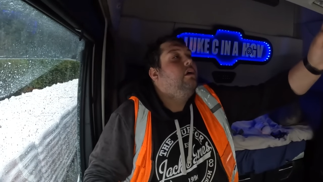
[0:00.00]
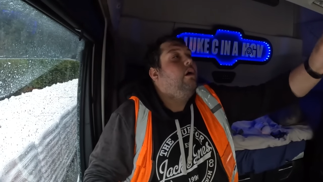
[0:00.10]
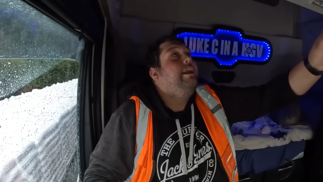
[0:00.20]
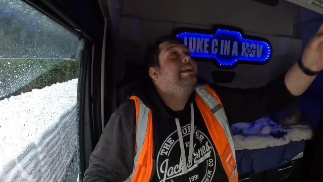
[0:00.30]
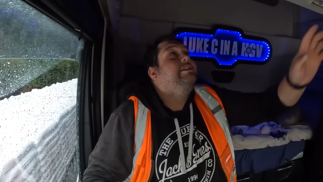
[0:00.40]

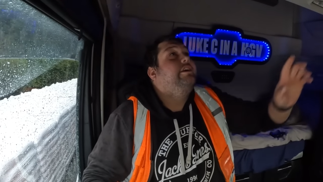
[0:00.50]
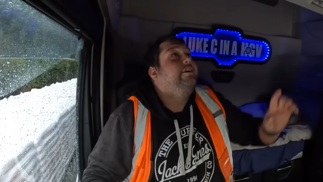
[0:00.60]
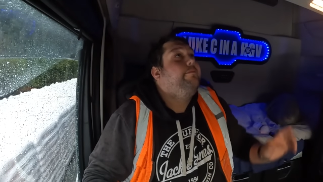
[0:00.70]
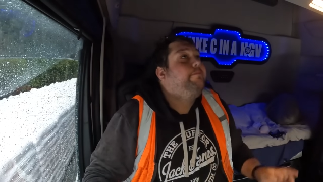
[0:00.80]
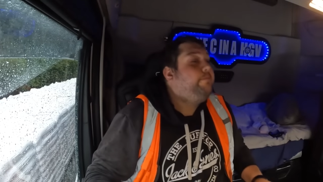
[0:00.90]
I need
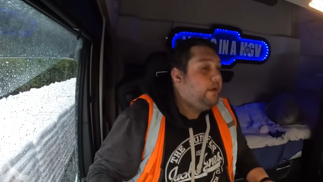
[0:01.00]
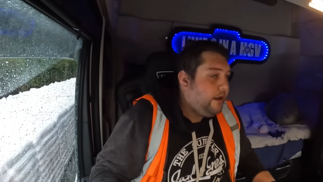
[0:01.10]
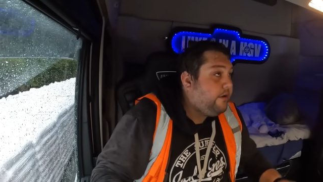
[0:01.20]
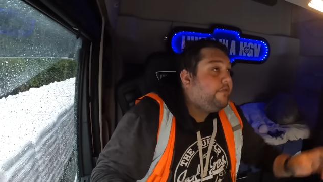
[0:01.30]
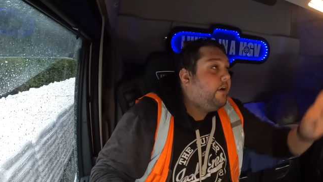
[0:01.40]
to pull
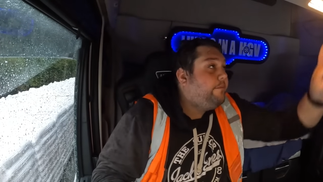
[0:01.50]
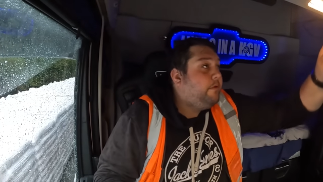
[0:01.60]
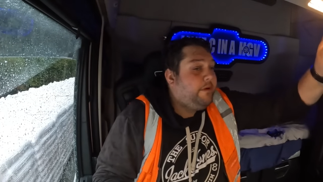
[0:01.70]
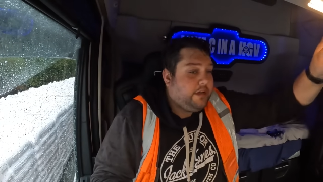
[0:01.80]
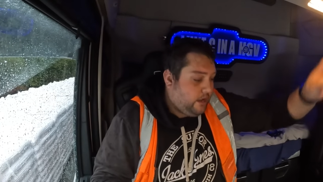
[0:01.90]
over,
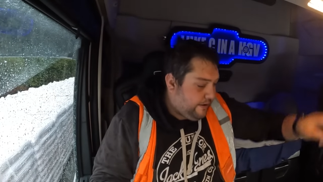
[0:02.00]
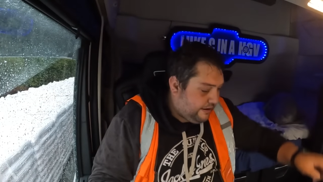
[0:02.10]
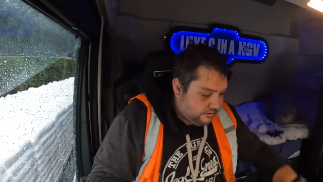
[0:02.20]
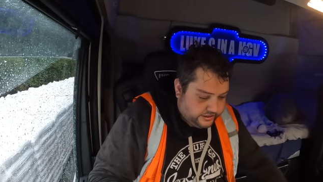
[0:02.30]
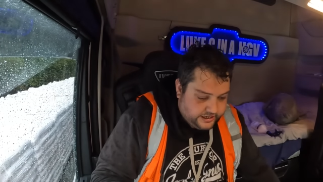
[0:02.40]
but we'll go
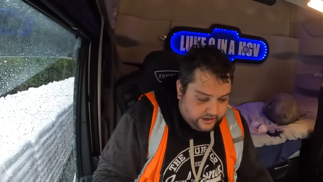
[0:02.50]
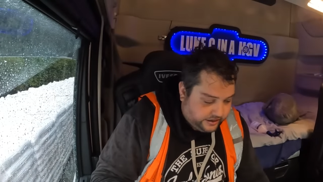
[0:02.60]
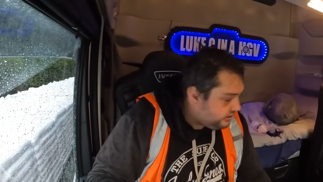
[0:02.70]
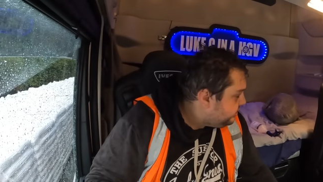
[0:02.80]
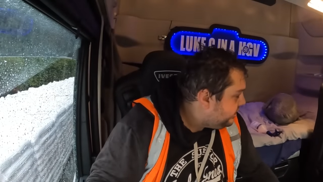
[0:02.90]
out a second.